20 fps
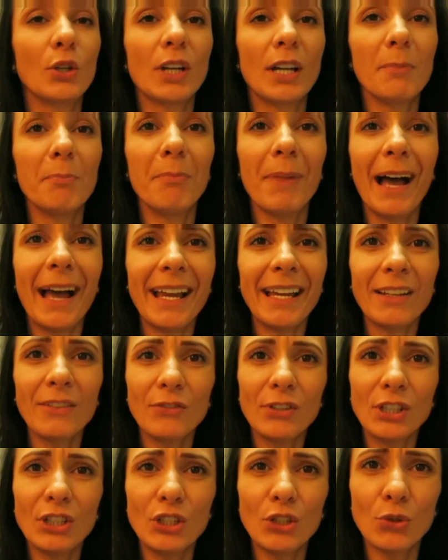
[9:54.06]
You can buy
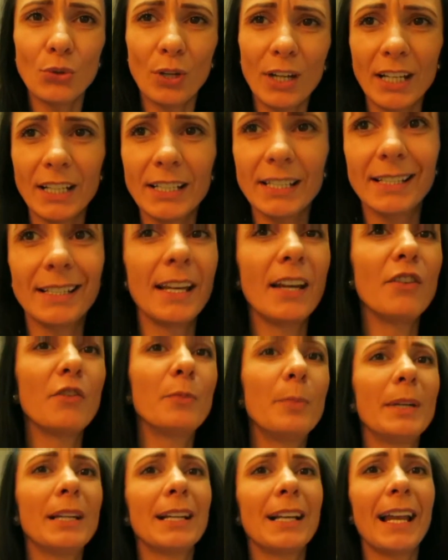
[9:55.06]
even trees. There
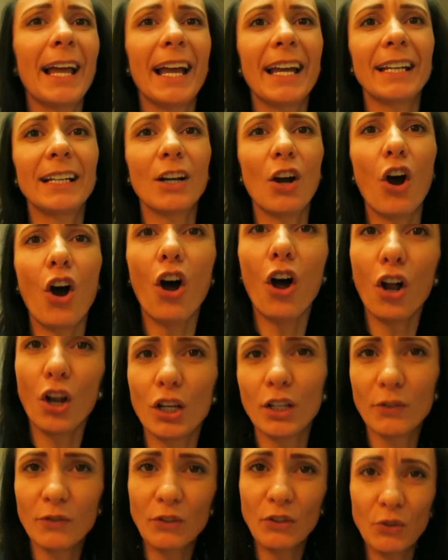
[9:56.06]
have been like
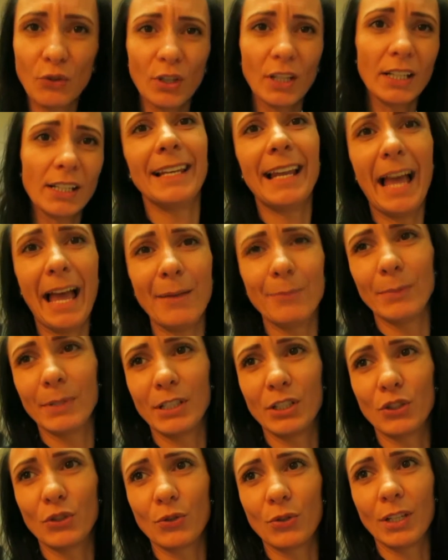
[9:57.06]
olive trees,
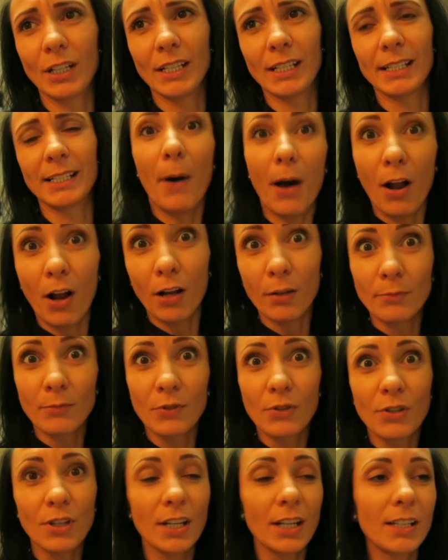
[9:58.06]
lemon trees,
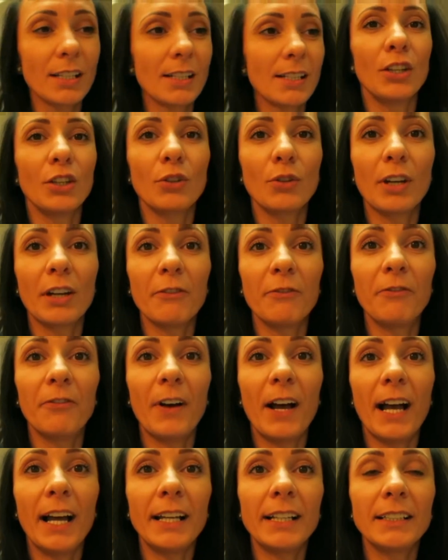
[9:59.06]
palm trees. You can
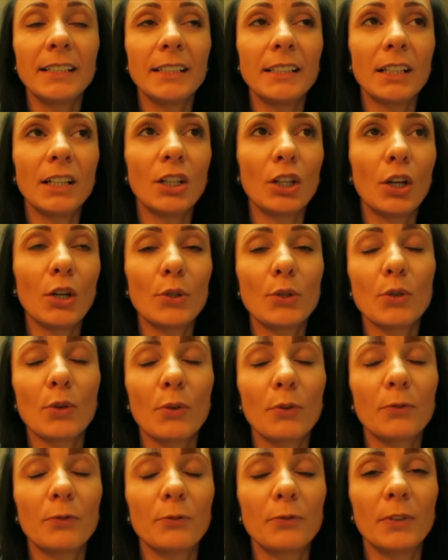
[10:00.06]
find a lot
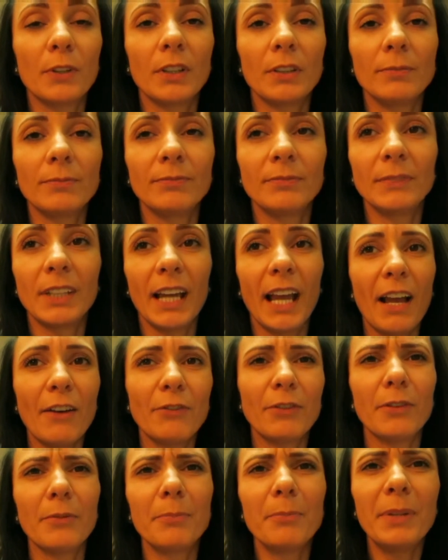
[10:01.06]
of, they
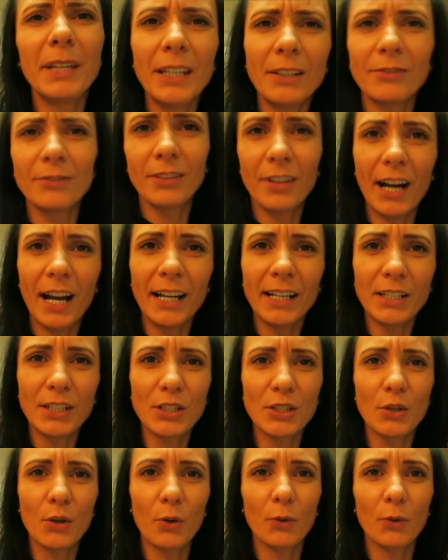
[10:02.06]
have a big variety